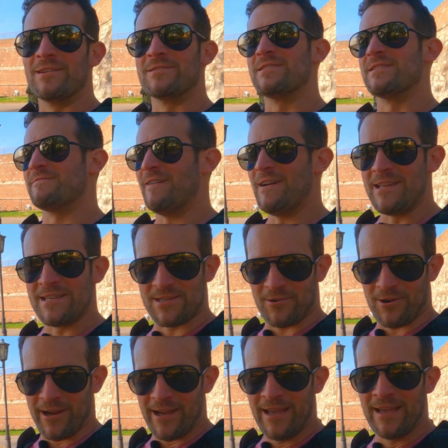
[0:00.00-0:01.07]
There's this funny
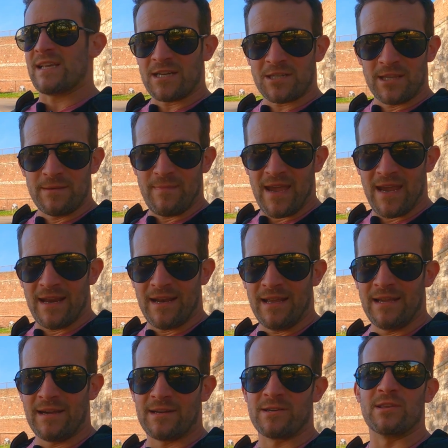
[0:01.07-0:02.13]
story. It was actually made
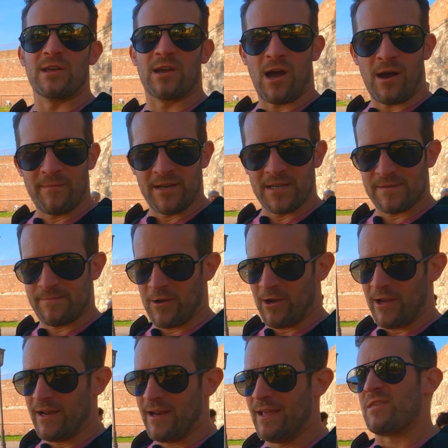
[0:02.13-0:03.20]
under the communist
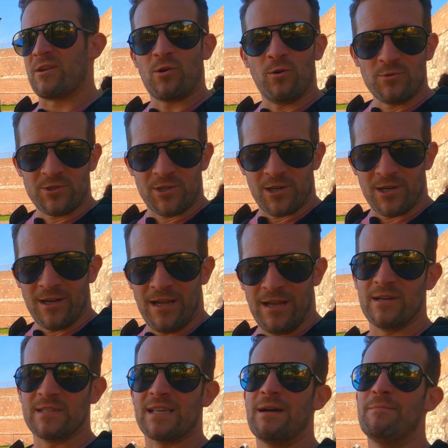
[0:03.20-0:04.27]
period when the culture
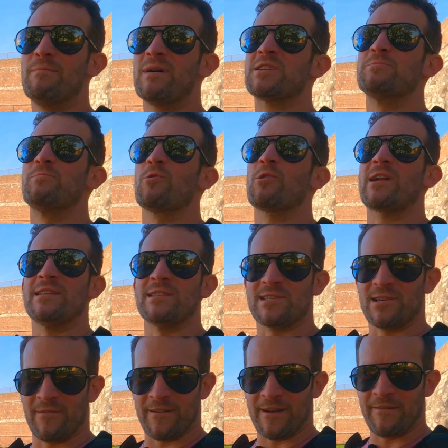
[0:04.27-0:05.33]
was much more
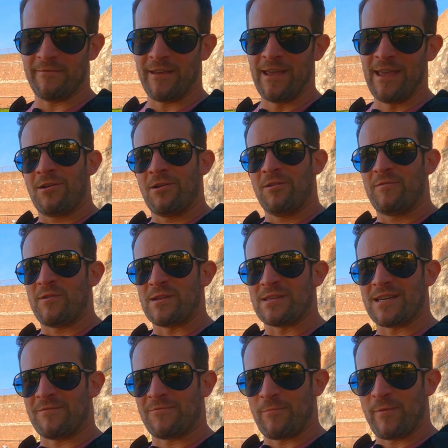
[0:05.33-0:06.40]
conservative. I don't know if you can
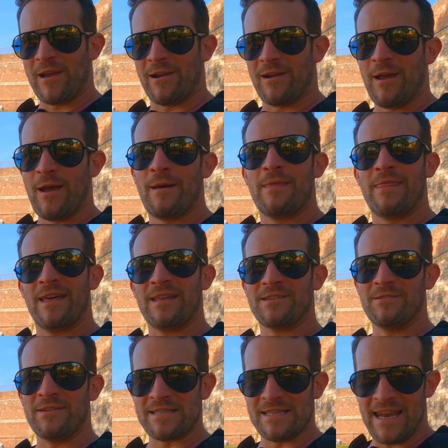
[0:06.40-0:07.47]
tell from here, that
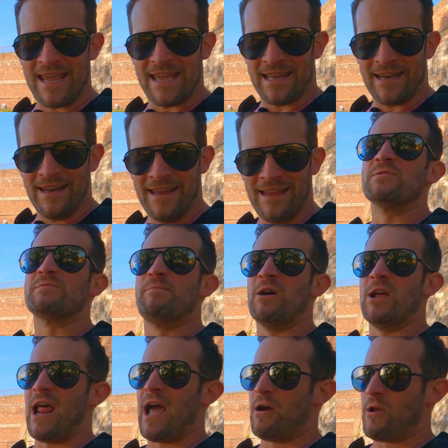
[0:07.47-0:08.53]
dude is naked. He was
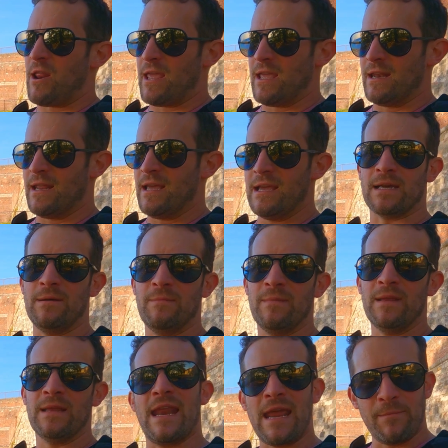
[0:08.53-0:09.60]
put out in
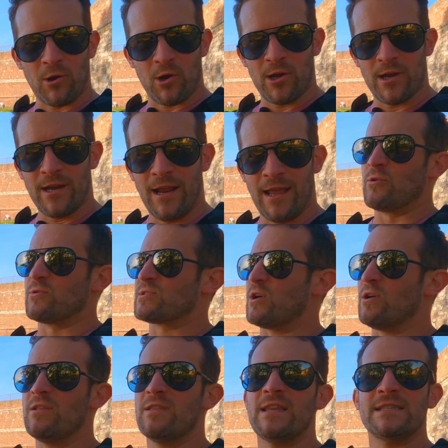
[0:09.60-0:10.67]
some neighborhood and there was
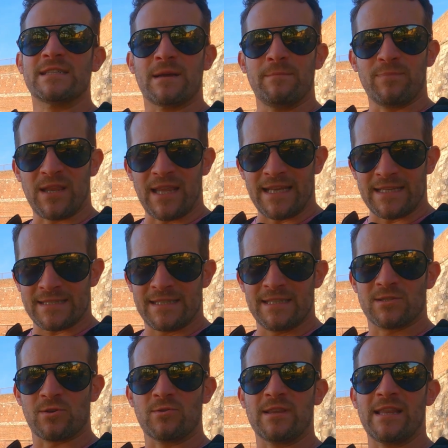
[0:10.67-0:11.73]
all of these complaints,
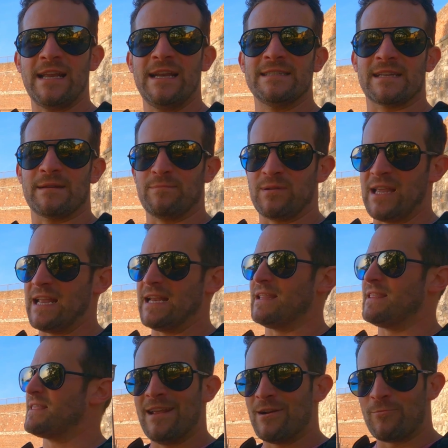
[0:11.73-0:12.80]
these old ladies
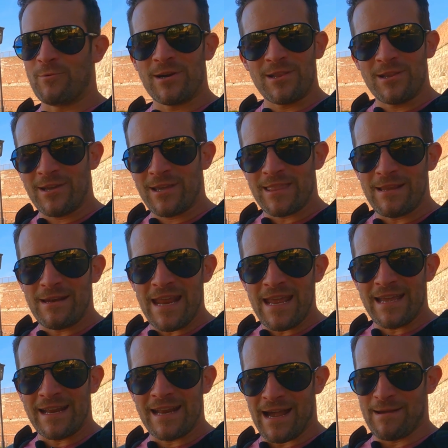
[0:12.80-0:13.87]
complaining they don't want to look at the
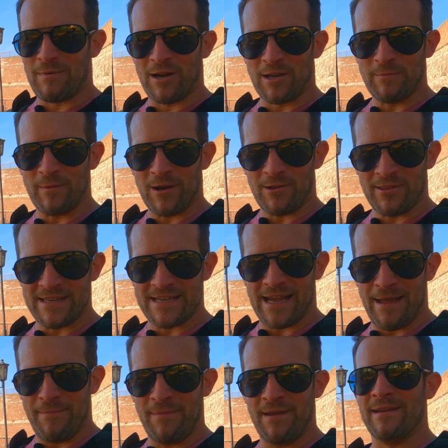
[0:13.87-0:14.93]
naked guy monument all the time.